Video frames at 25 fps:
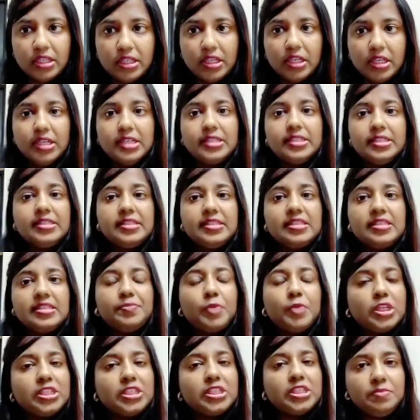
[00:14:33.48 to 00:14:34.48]
This is a
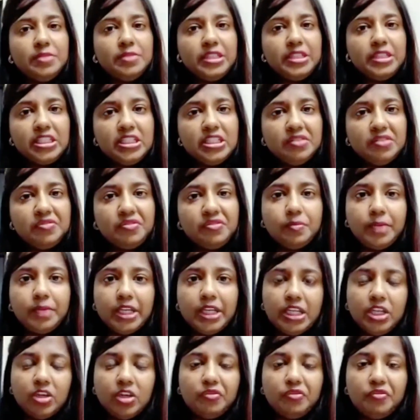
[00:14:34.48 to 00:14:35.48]
possibility for
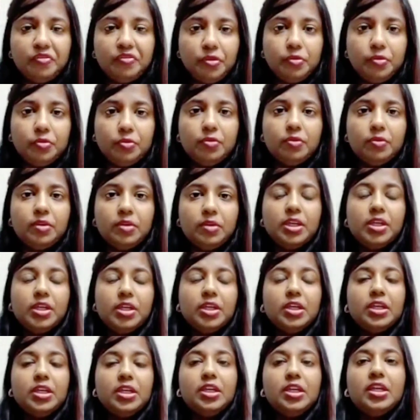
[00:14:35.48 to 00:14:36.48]
many of you.
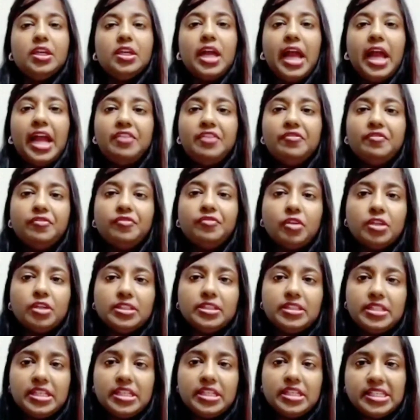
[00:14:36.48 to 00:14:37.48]
And for
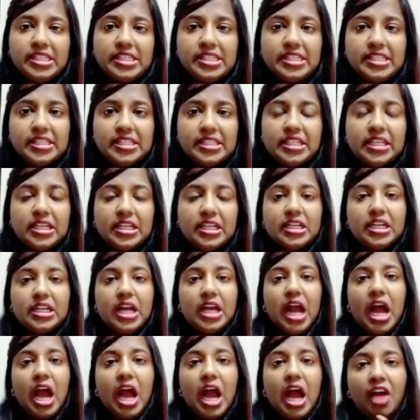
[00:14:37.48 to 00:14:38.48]
this,
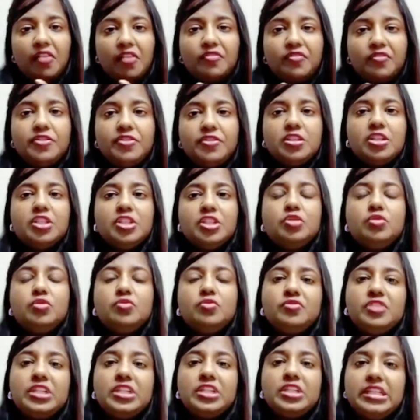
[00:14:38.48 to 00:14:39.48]
after
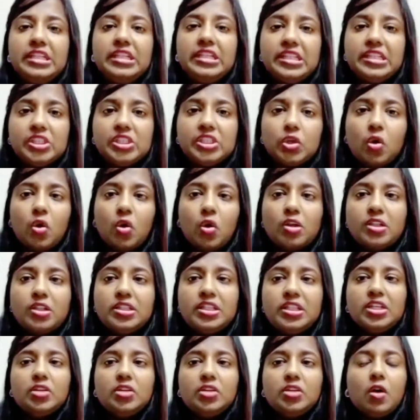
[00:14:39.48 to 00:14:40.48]
you've released all
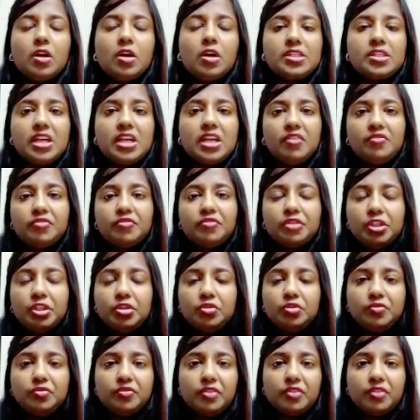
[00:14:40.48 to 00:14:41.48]
the cords, after
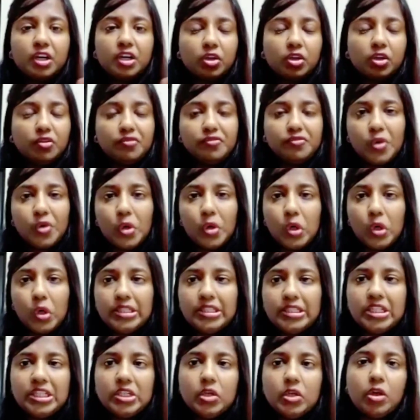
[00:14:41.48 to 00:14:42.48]
you've cut off all
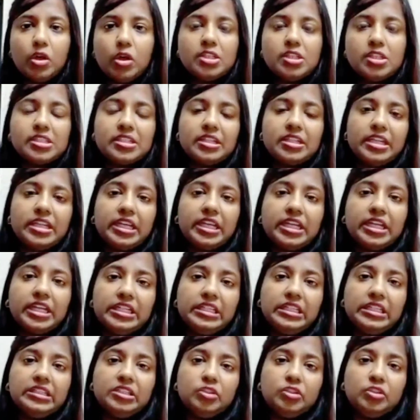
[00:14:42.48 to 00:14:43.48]
the cords
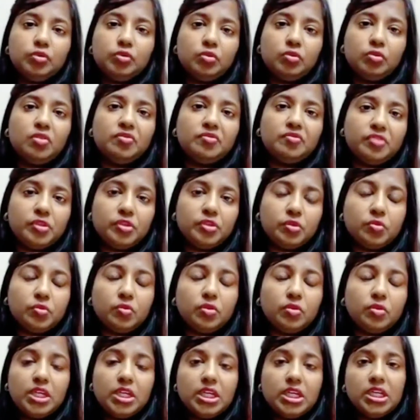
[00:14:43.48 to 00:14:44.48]
connecting the two of you
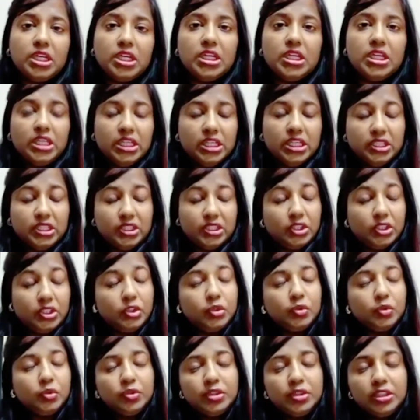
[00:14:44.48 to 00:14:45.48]

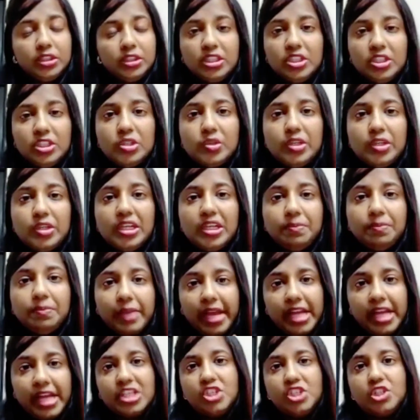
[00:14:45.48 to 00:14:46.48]
need to
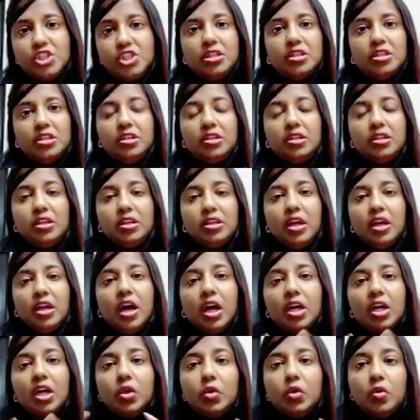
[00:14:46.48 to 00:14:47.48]
imagine
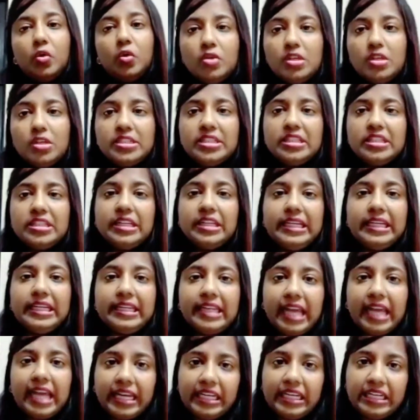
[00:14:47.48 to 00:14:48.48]
a golden
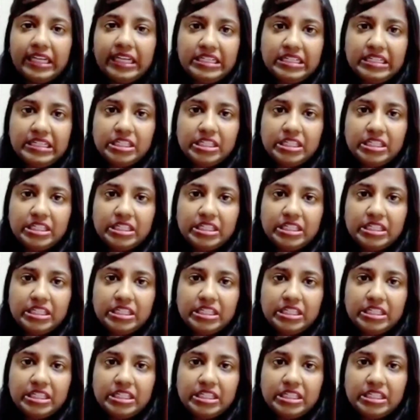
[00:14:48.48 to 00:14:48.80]
light